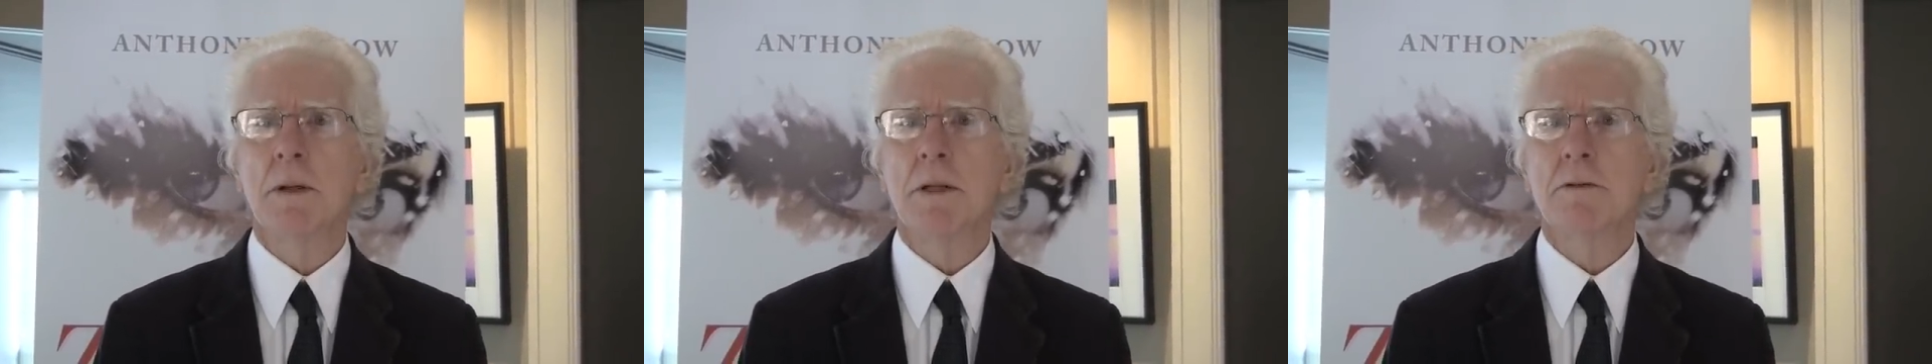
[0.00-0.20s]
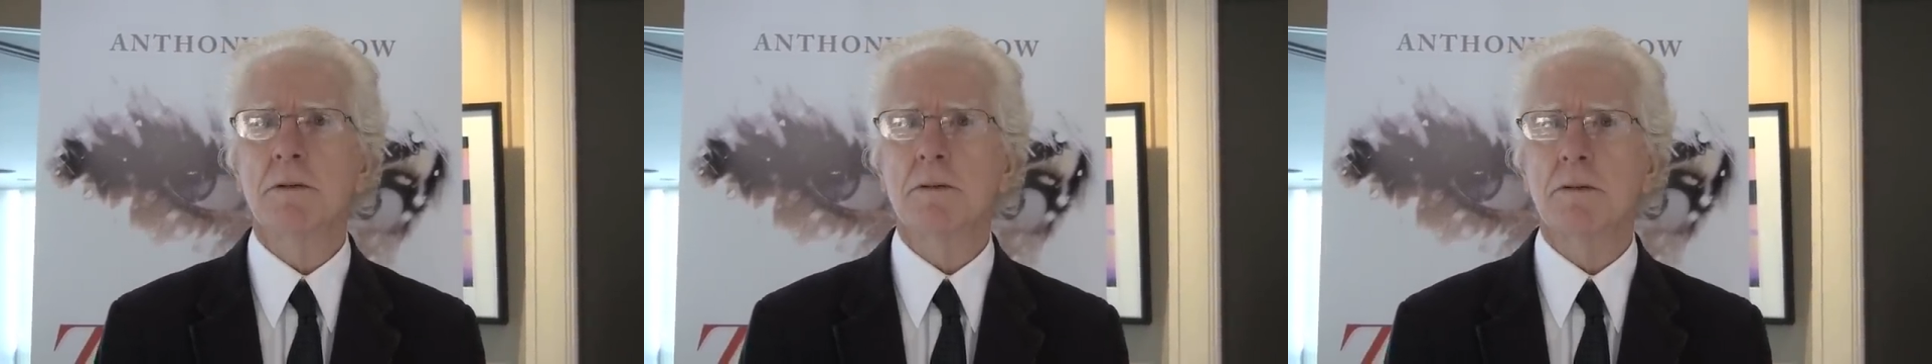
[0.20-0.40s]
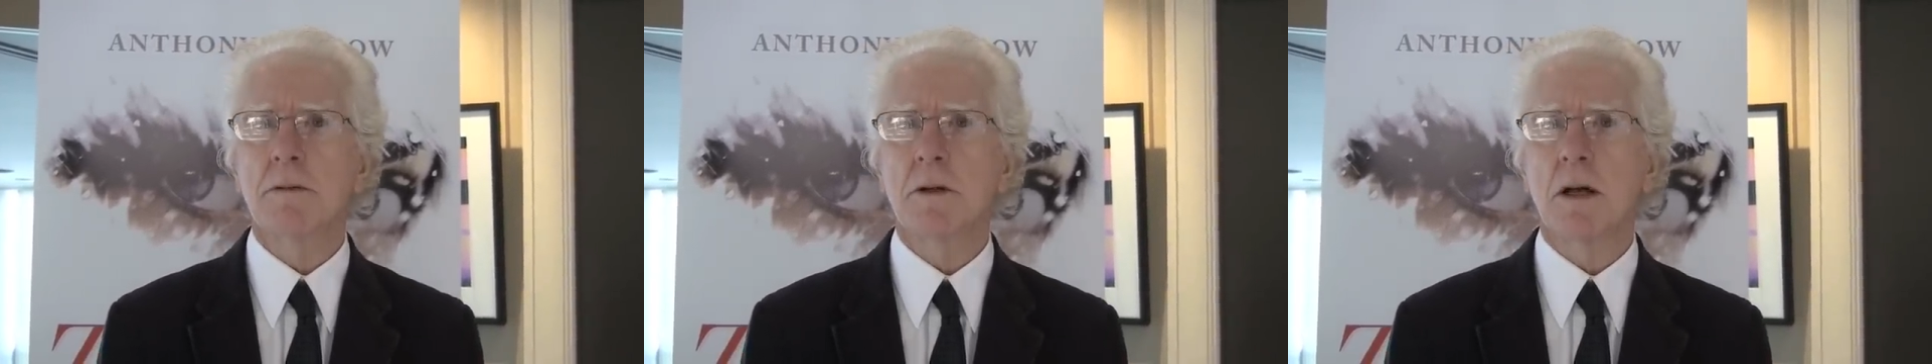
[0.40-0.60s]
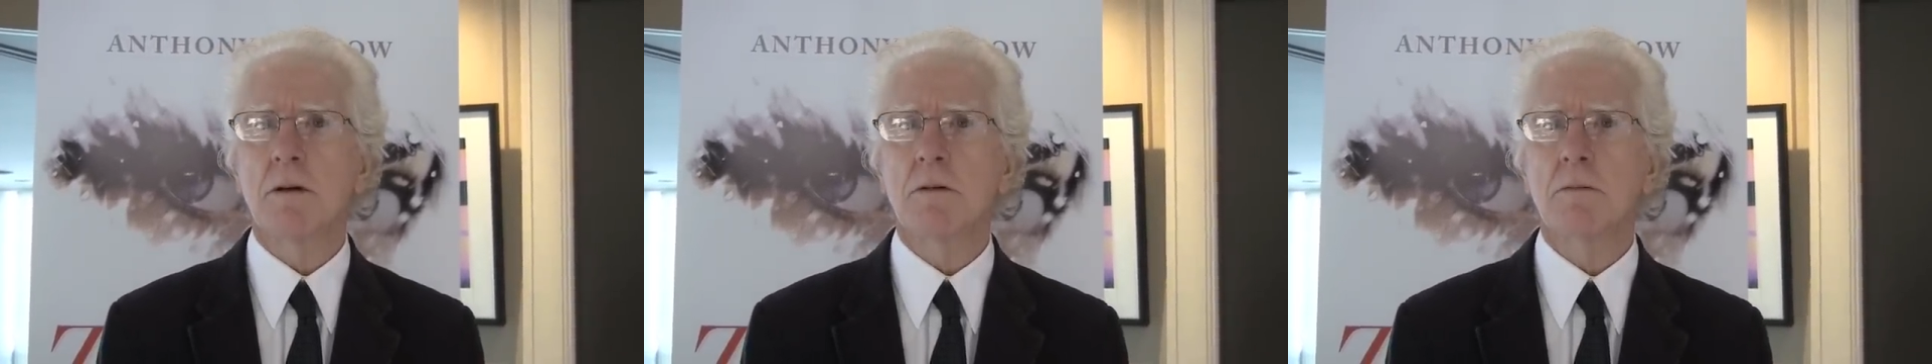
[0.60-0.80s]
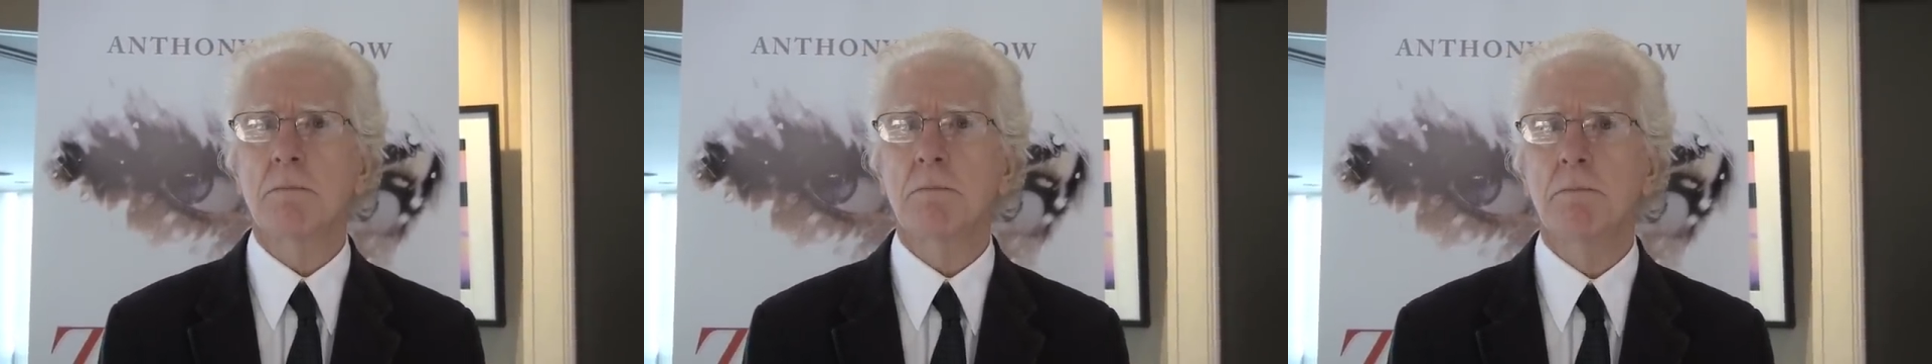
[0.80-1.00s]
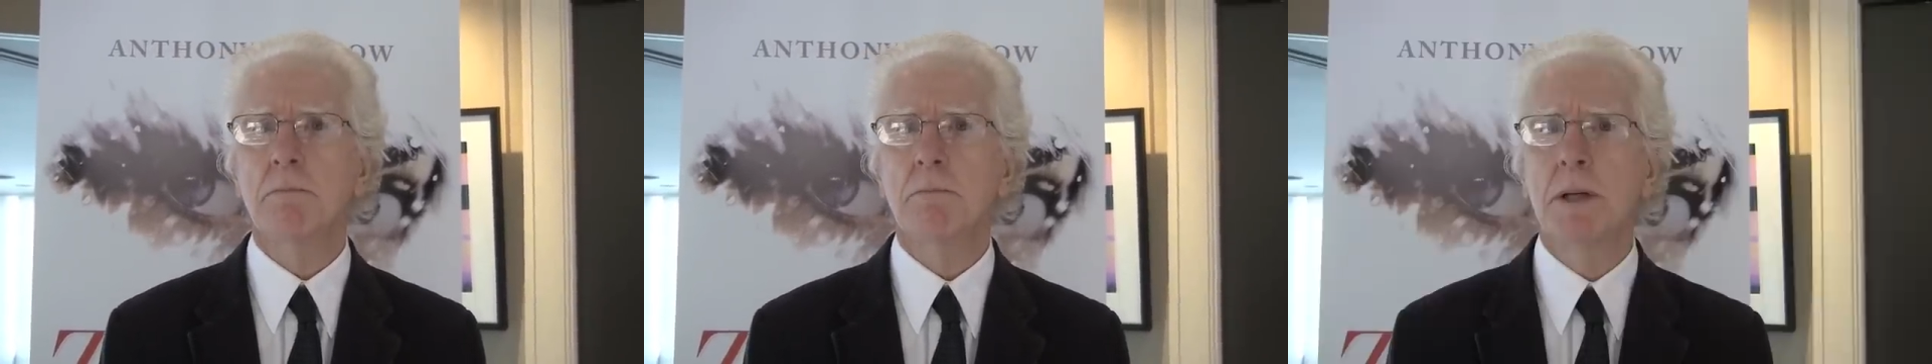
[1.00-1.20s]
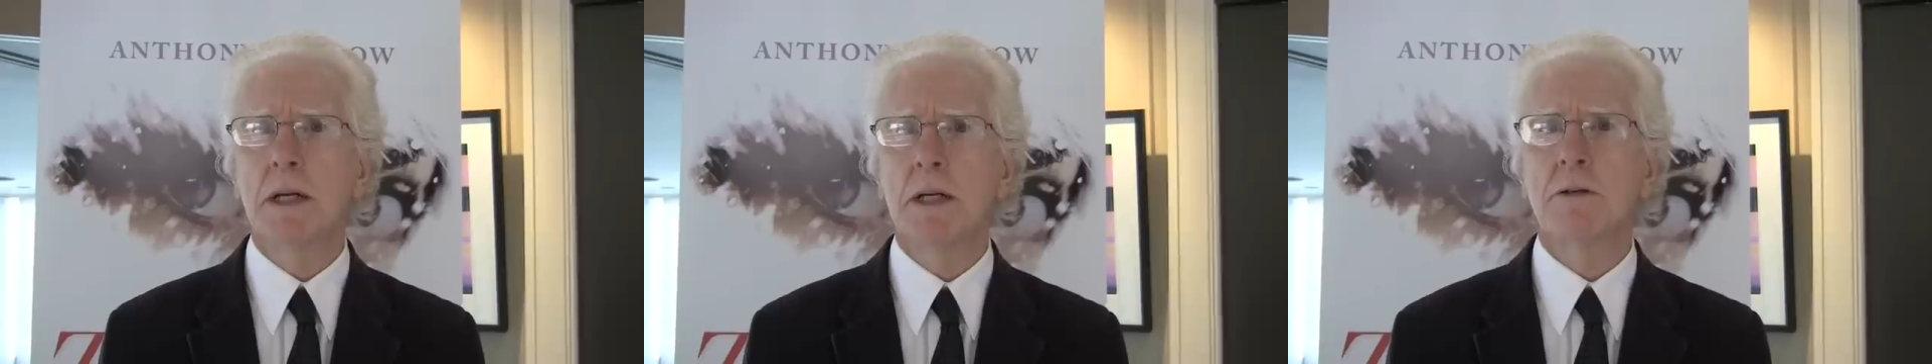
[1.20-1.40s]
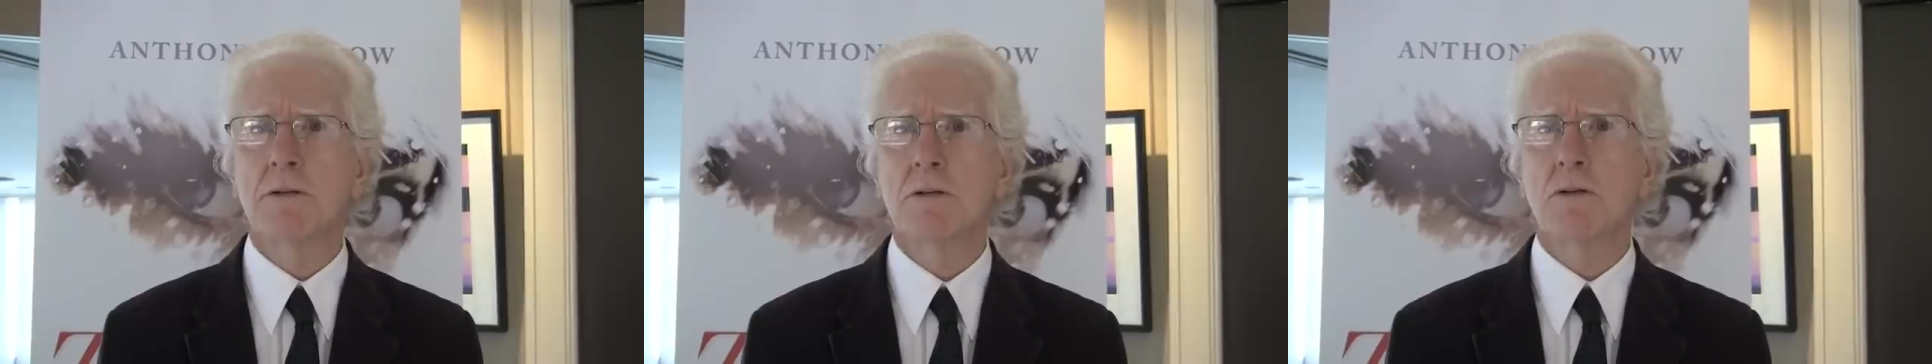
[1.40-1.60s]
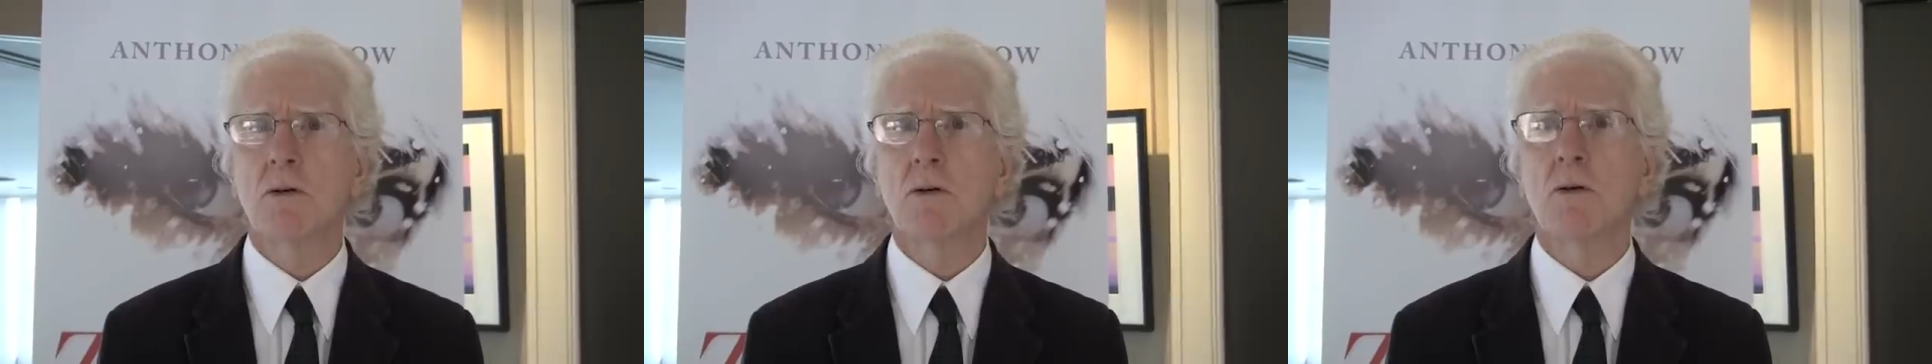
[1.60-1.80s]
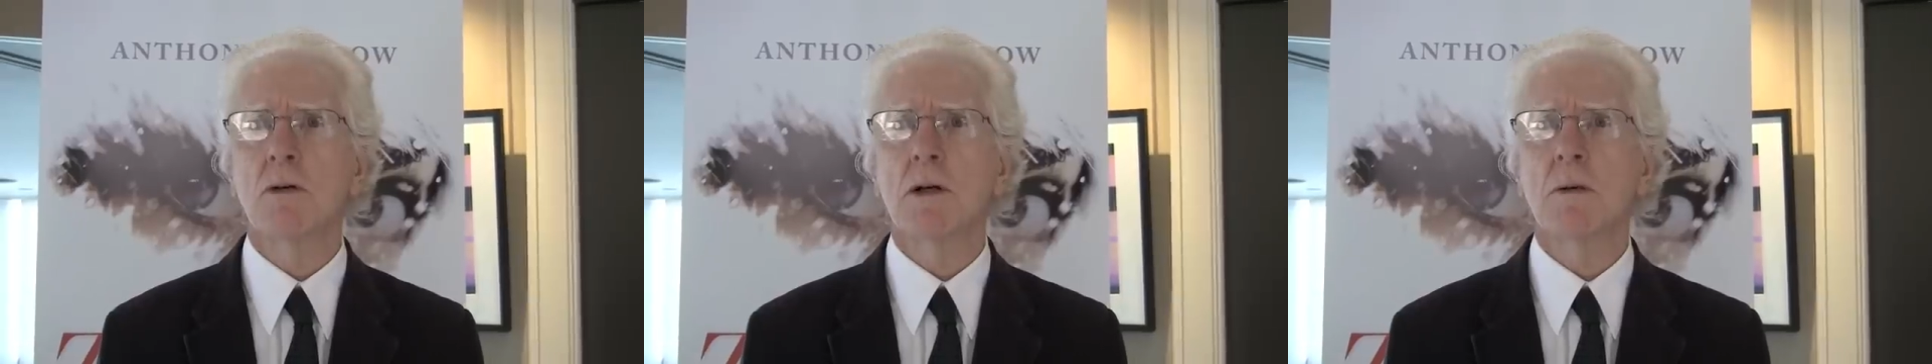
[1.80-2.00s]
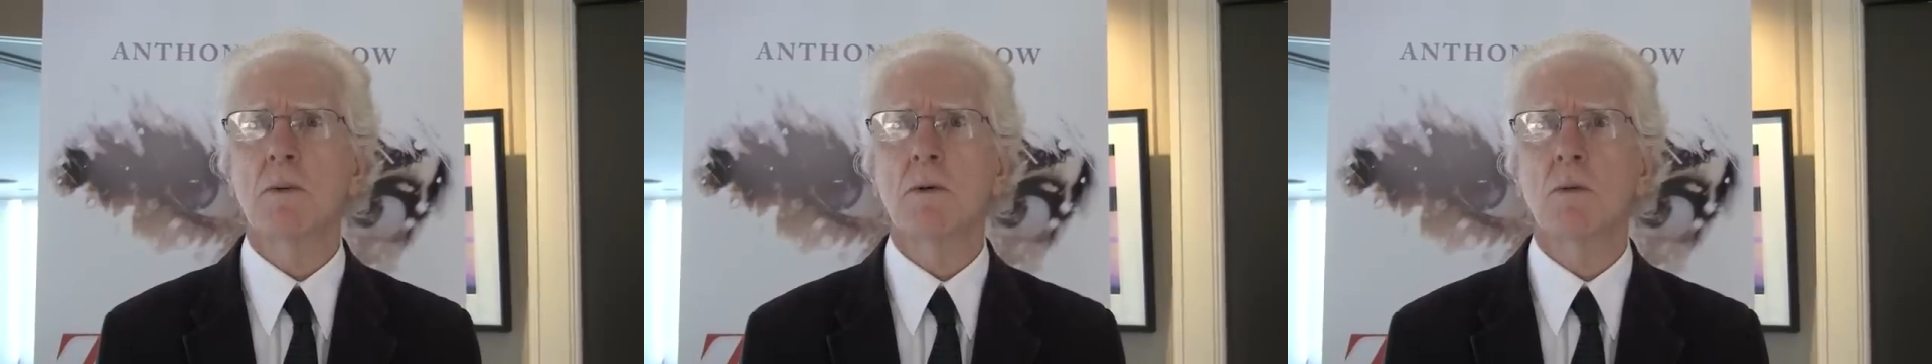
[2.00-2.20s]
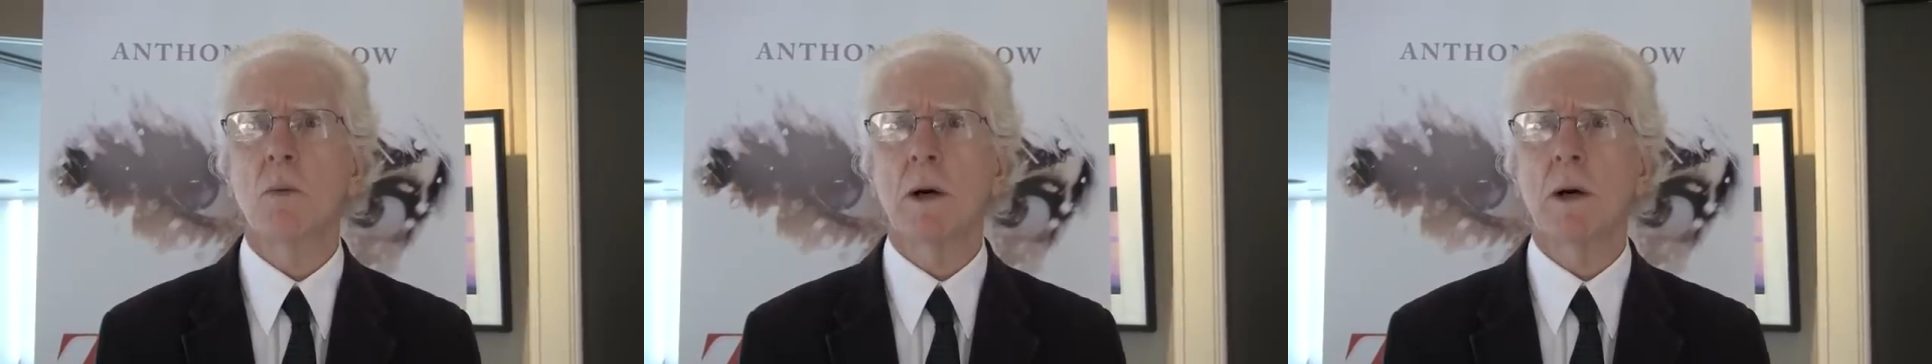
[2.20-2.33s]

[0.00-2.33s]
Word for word: It's a big story with